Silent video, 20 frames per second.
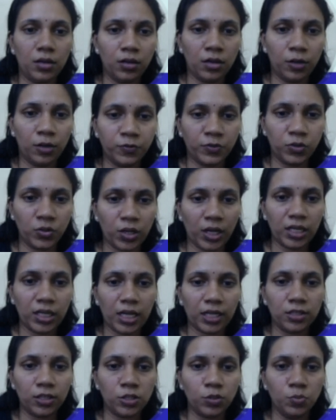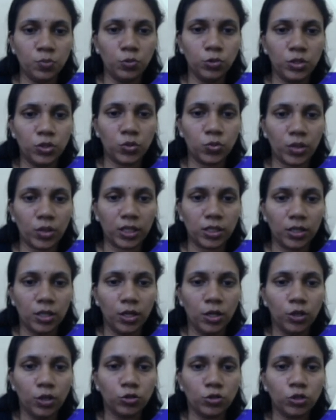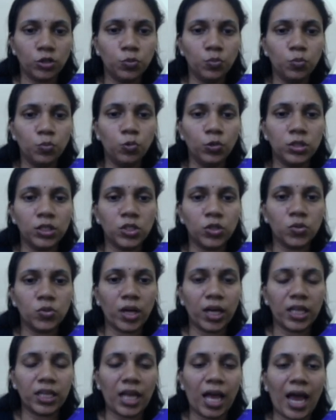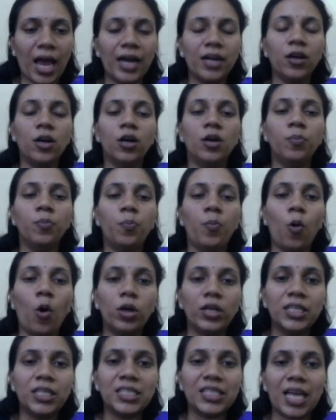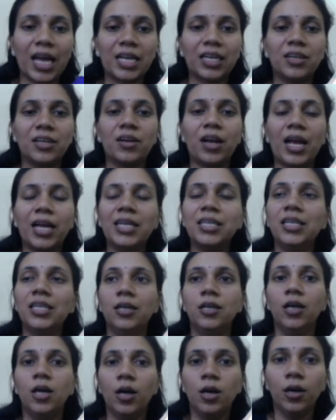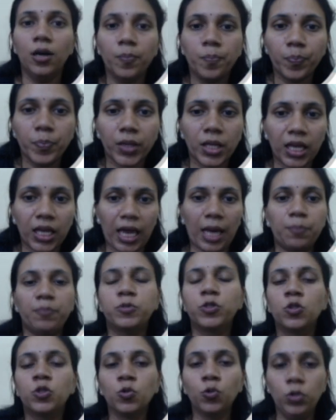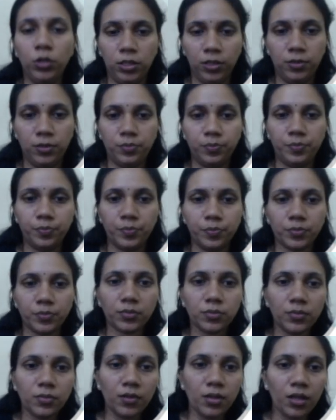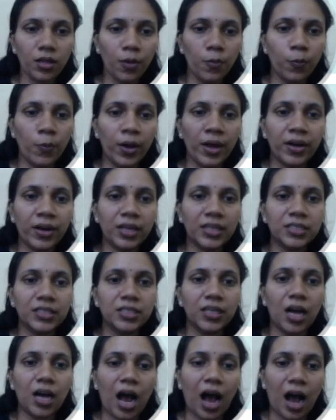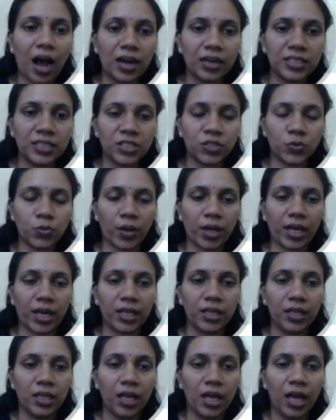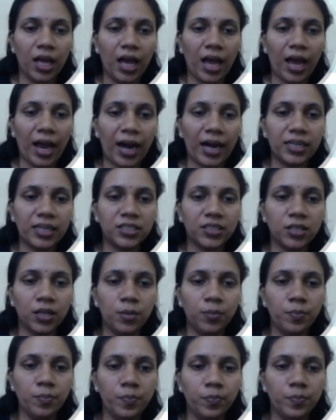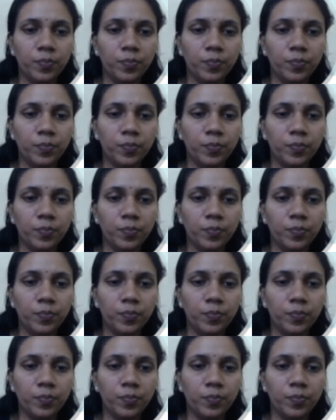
rough strain and the smooth strain? So smooth strain had a polysaccharide capsule, whereas the R strain had some,